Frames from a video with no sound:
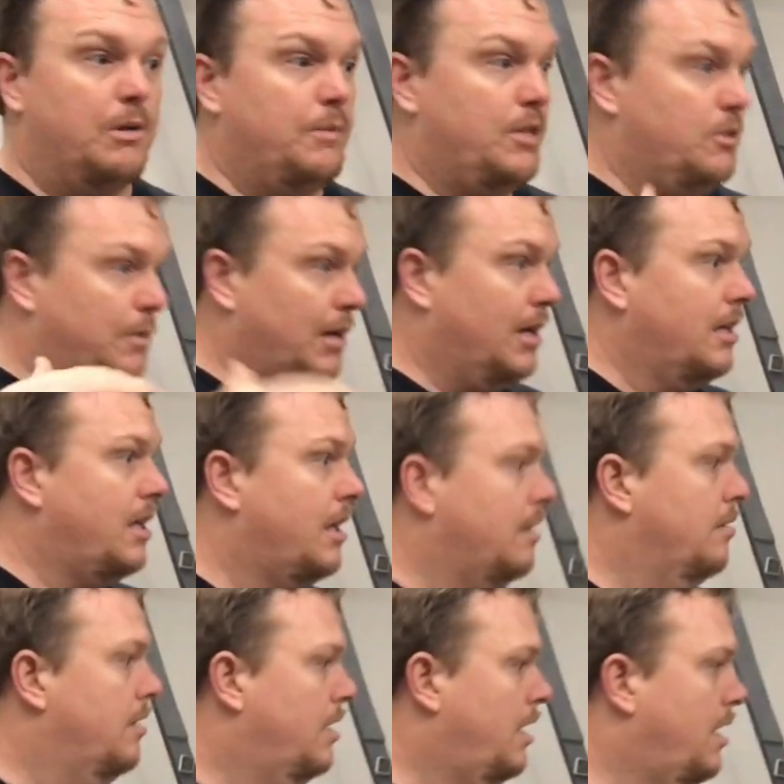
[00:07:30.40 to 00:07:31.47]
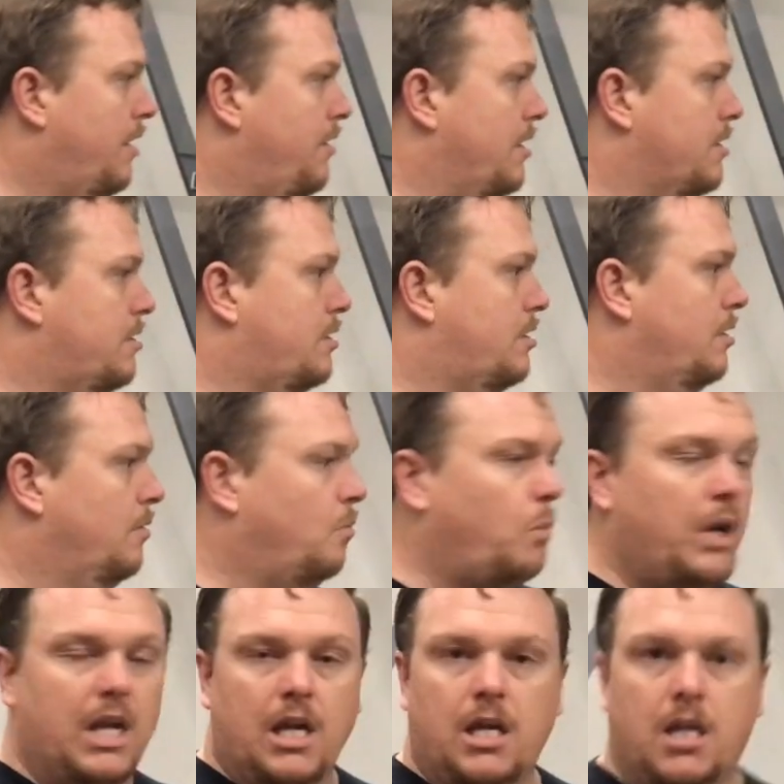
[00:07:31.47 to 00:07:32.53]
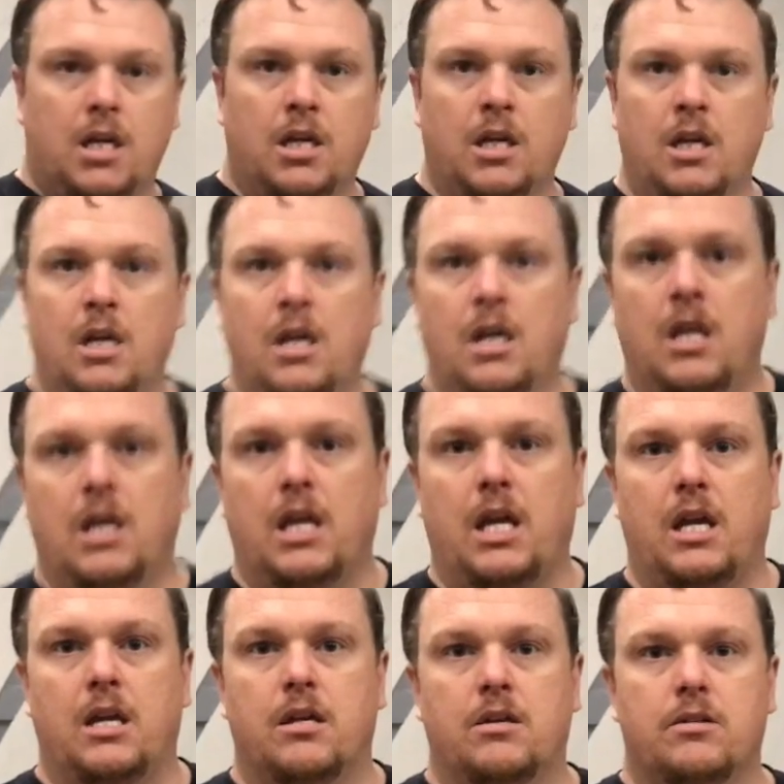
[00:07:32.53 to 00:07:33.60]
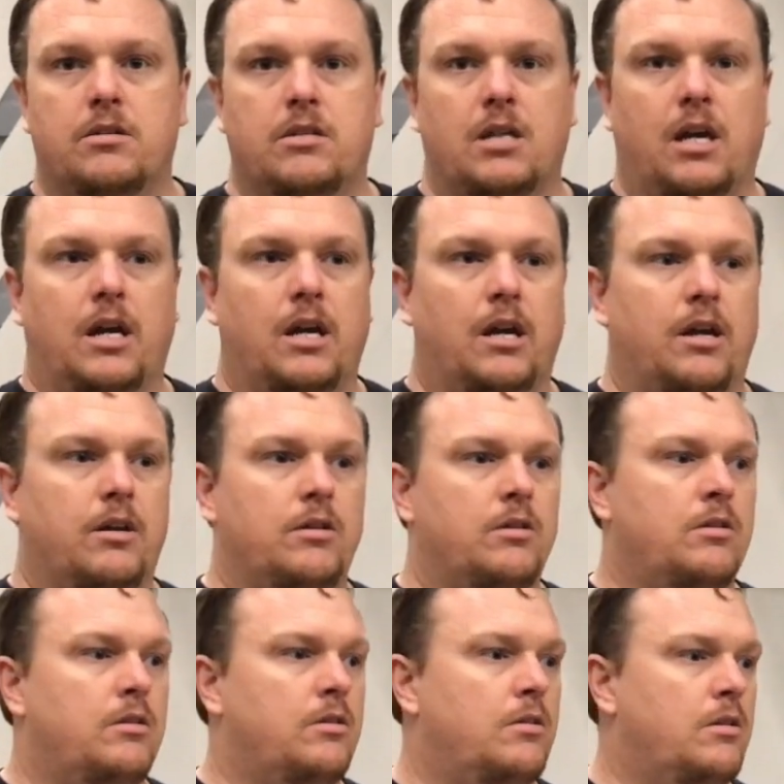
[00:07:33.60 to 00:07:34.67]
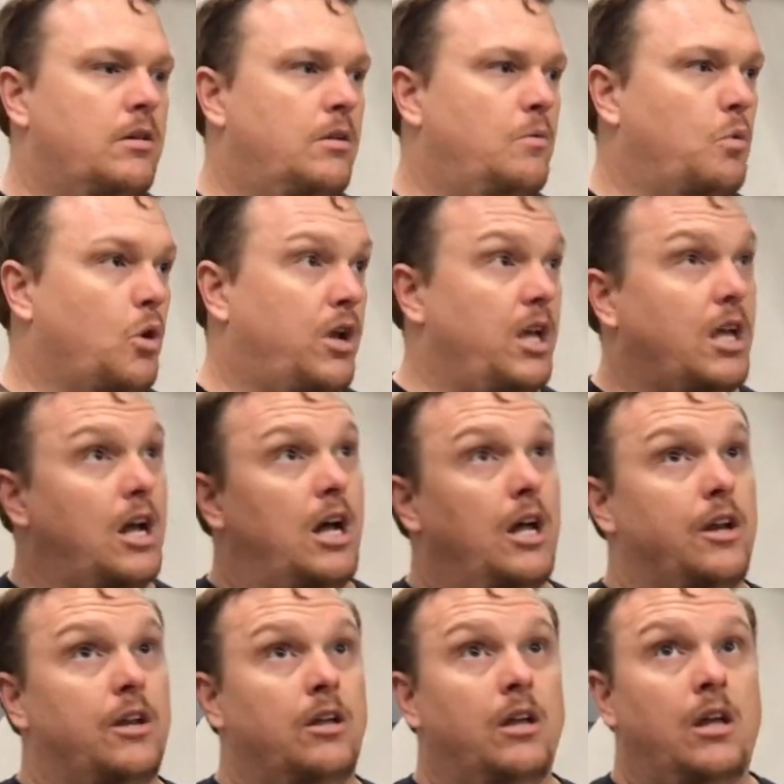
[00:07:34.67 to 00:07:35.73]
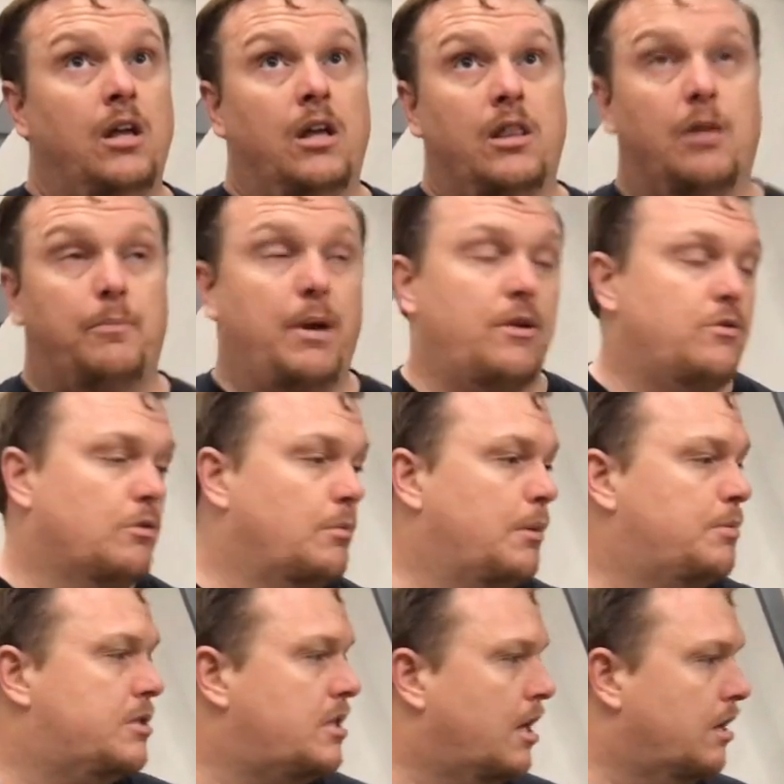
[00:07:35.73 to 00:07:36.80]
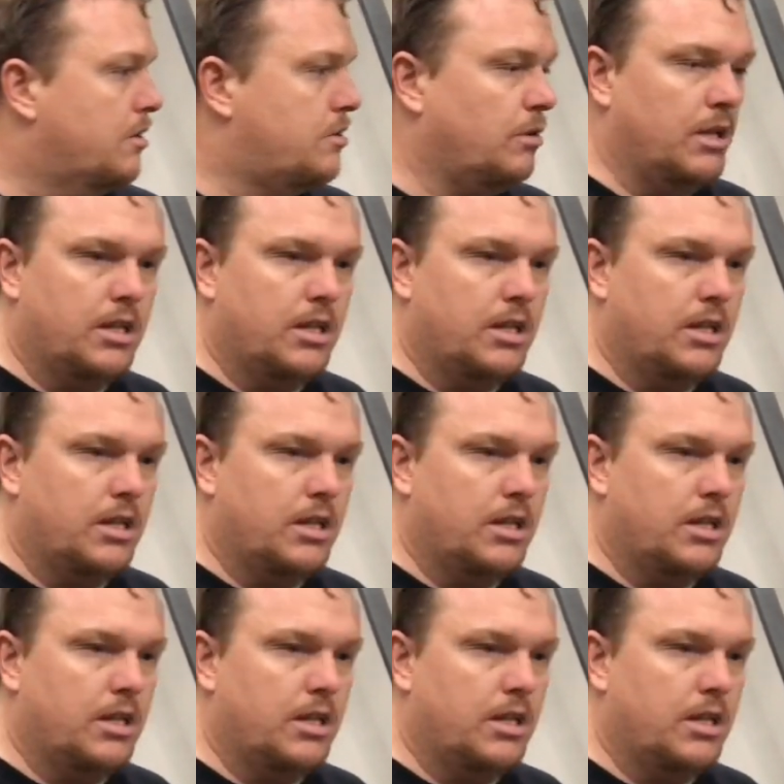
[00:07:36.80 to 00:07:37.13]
going to be doing again uh, this week is uh, working on the bedroom upstairs.